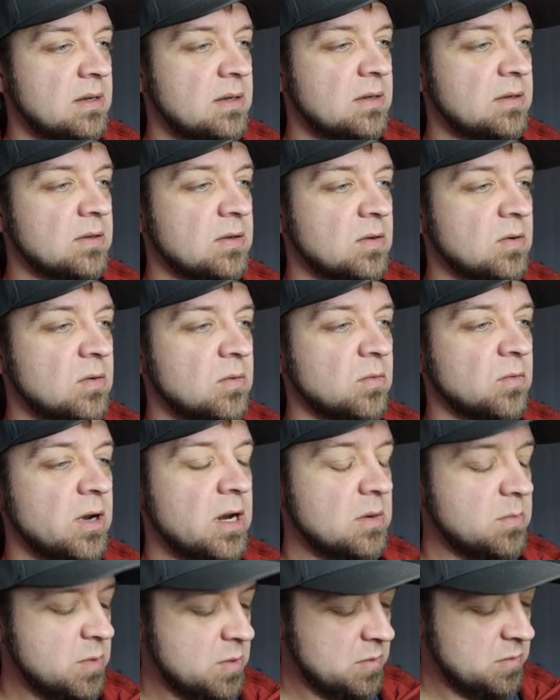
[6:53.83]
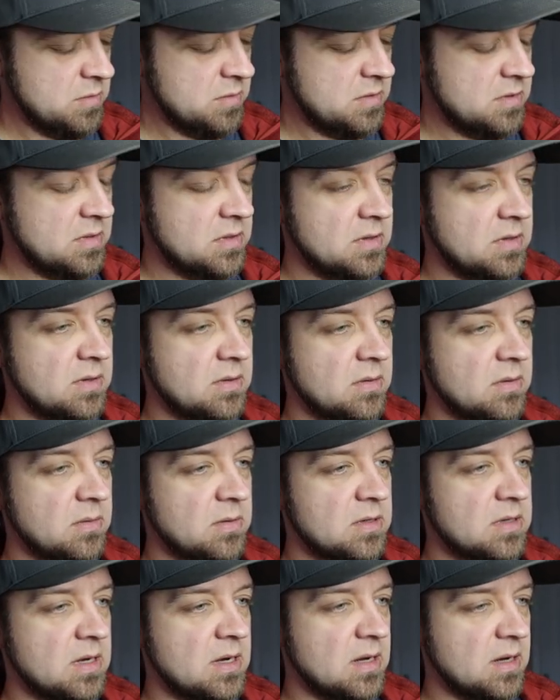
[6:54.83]
So right post, I'm
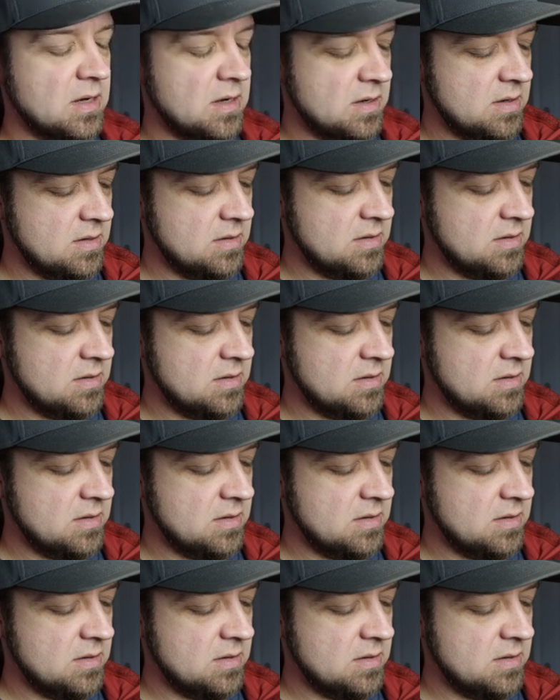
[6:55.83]
just hitting,